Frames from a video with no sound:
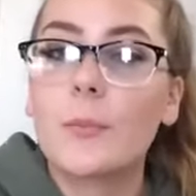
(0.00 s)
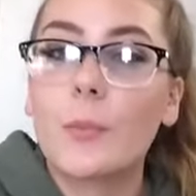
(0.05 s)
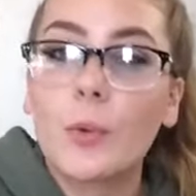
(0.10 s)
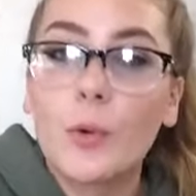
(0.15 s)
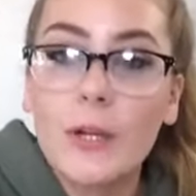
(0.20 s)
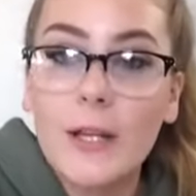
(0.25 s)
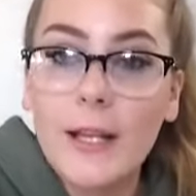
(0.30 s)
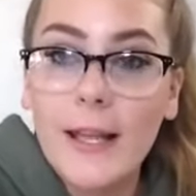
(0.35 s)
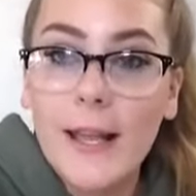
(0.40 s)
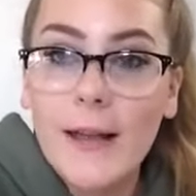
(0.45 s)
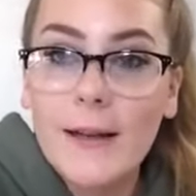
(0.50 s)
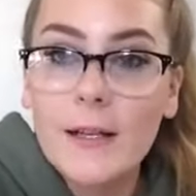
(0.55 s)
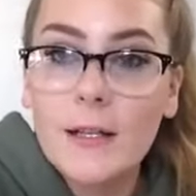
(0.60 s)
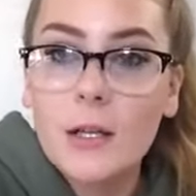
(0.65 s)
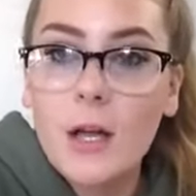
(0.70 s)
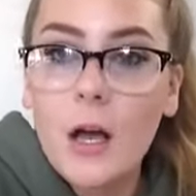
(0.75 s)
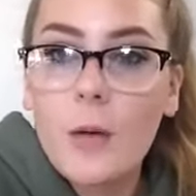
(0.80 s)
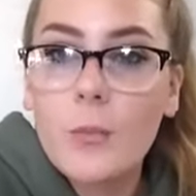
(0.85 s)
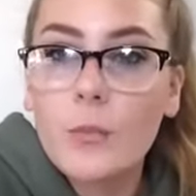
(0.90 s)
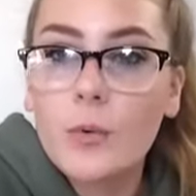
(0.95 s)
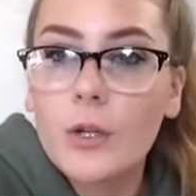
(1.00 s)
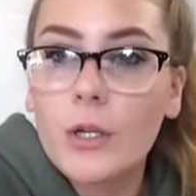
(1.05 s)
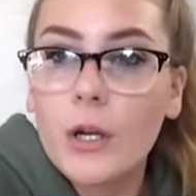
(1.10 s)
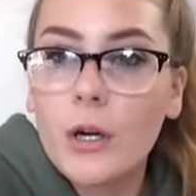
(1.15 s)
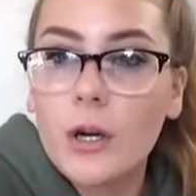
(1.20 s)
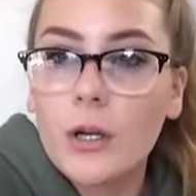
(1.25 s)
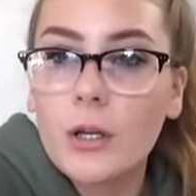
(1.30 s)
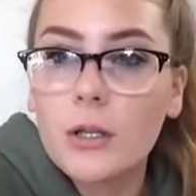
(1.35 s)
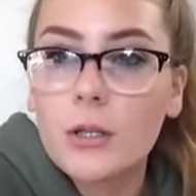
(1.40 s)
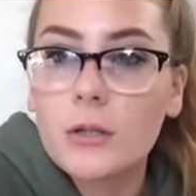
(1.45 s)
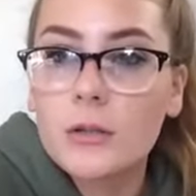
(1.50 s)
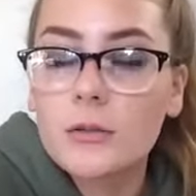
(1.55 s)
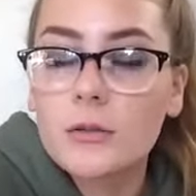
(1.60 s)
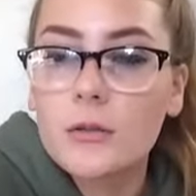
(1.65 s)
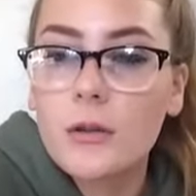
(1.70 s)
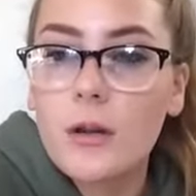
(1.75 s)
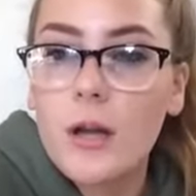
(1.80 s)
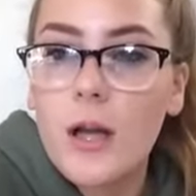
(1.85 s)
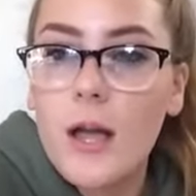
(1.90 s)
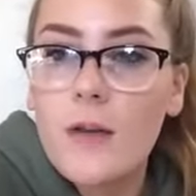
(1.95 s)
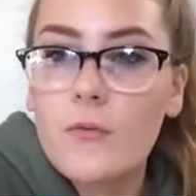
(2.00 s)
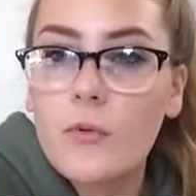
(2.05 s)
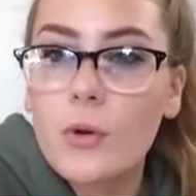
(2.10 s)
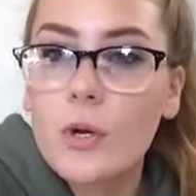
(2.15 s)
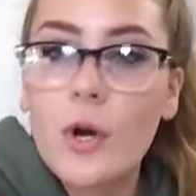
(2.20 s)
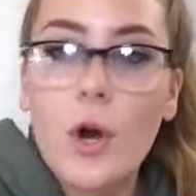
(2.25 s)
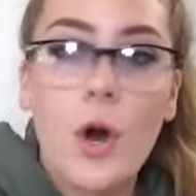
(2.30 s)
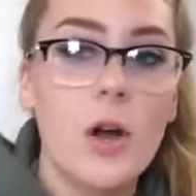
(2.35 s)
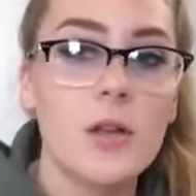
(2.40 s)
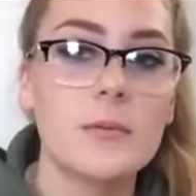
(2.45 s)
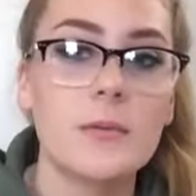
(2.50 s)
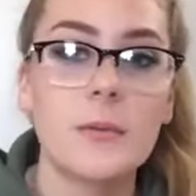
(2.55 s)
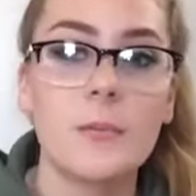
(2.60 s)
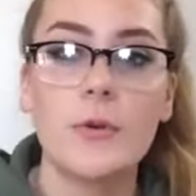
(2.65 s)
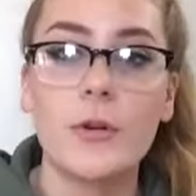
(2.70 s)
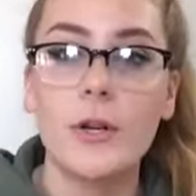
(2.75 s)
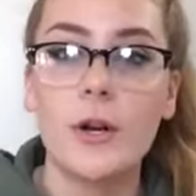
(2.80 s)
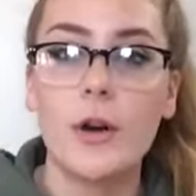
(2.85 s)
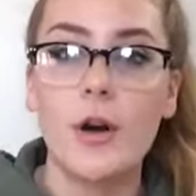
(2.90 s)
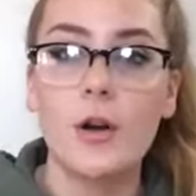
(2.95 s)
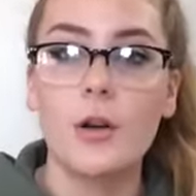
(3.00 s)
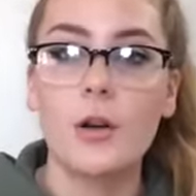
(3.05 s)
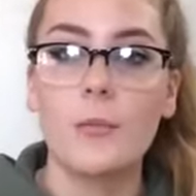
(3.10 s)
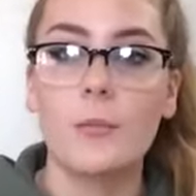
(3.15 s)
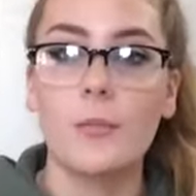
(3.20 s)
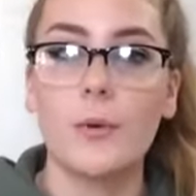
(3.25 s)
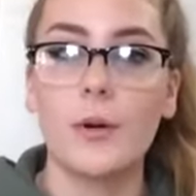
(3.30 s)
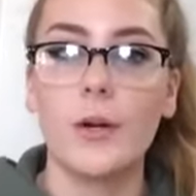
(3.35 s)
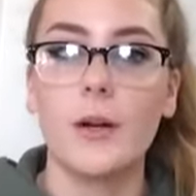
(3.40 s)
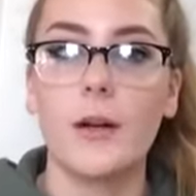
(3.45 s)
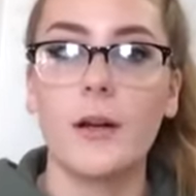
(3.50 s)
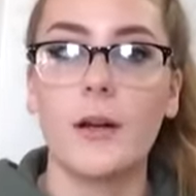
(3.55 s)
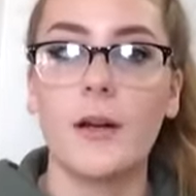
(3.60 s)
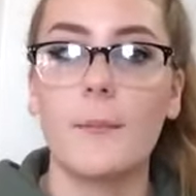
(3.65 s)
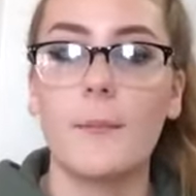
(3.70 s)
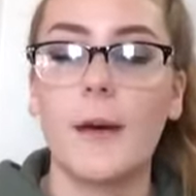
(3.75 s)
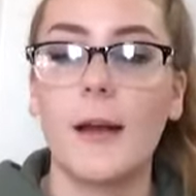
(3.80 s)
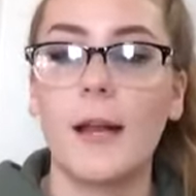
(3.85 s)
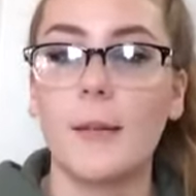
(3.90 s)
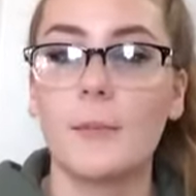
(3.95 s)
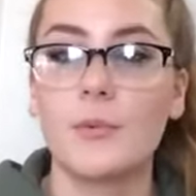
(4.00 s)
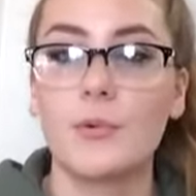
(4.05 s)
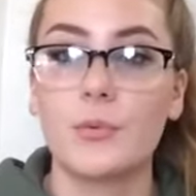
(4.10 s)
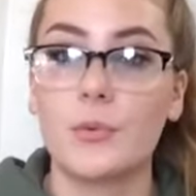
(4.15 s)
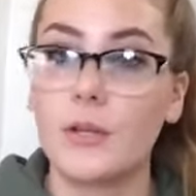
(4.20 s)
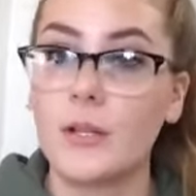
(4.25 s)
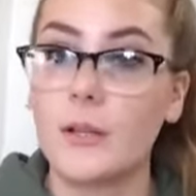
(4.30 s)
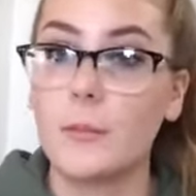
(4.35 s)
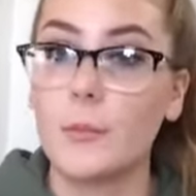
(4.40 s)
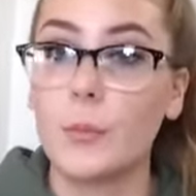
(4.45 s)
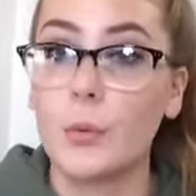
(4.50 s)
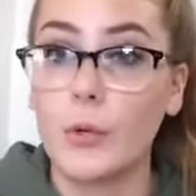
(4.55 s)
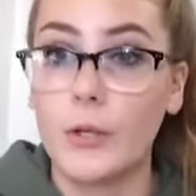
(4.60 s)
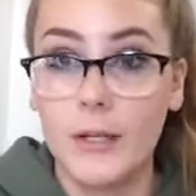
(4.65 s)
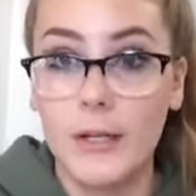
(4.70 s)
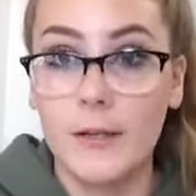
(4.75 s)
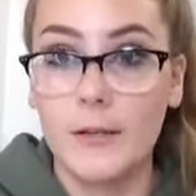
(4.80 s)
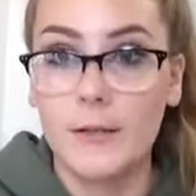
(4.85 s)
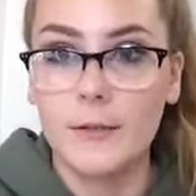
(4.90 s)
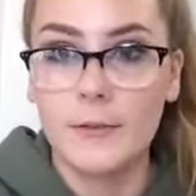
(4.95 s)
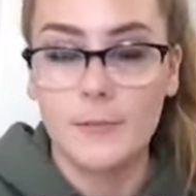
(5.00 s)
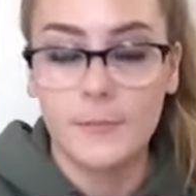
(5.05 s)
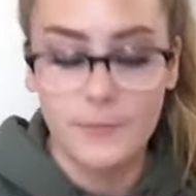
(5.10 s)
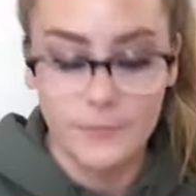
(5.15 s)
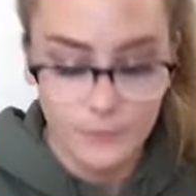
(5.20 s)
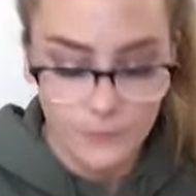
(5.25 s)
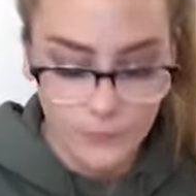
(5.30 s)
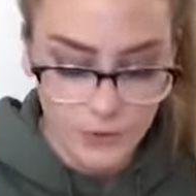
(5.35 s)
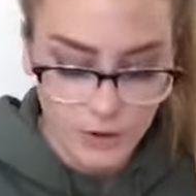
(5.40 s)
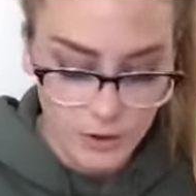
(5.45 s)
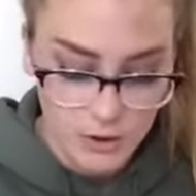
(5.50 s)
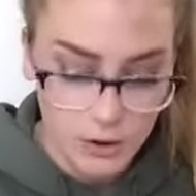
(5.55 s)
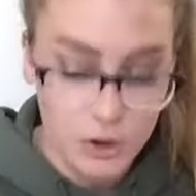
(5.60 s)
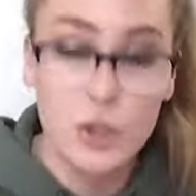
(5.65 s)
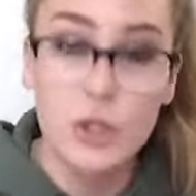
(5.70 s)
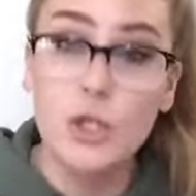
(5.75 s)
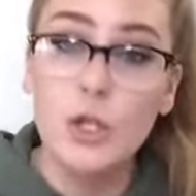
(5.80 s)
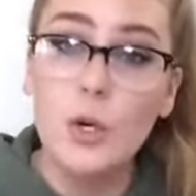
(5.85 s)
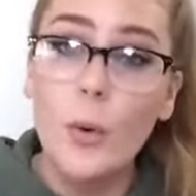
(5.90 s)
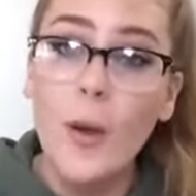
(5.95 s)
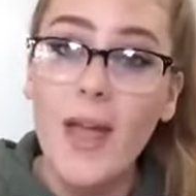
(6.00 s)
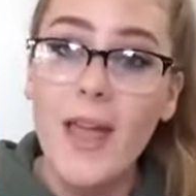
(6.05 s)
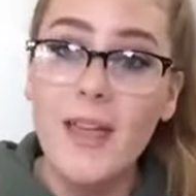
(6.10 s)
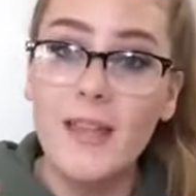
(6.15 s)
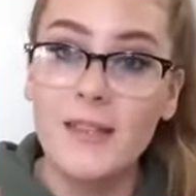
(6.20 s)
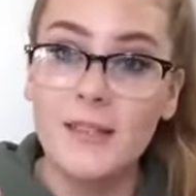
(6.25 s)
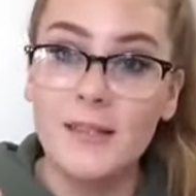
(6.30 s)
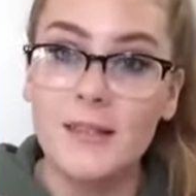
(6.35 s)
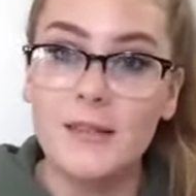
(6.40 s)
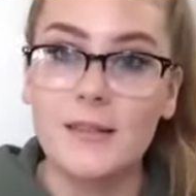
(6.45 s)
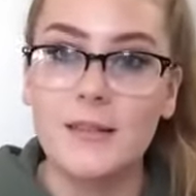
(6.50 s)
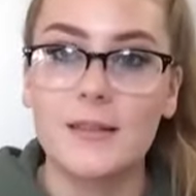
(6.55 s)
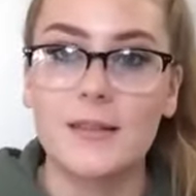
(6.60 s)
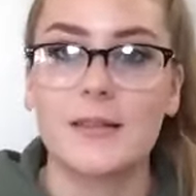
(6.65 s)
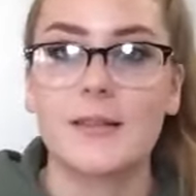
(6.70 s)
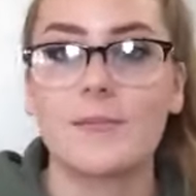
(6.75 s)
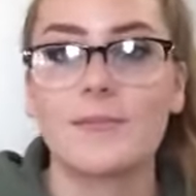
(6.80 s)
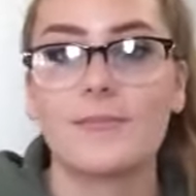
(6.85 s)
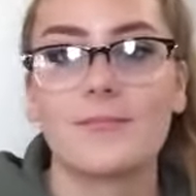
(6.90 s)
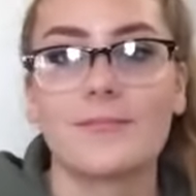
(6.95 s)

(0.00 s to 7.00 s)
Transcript: Brianna, not Brianna. Everyone calls me Brianna, but my name is really Brianna. With two N's.